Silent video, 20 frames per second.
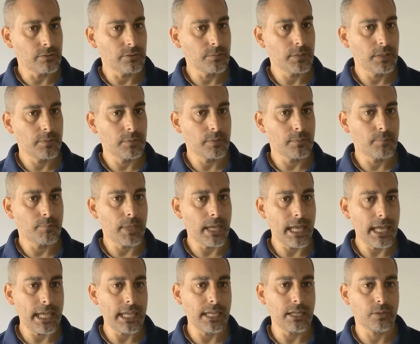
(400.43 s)
be able to
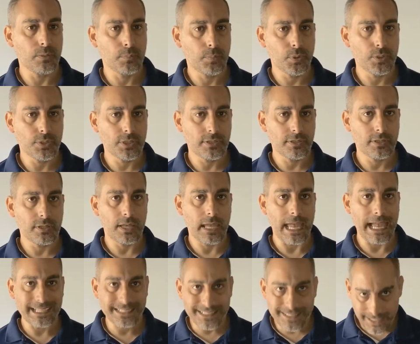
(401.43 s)
buy or purchase
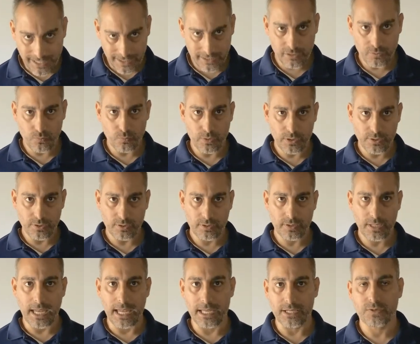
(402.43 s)
assets with your
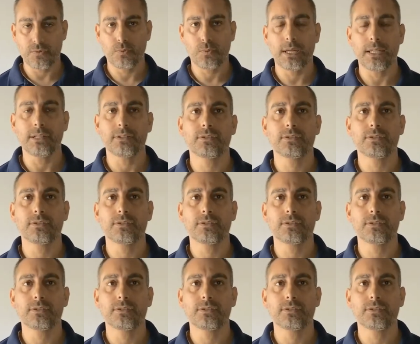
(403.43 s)
cash, right?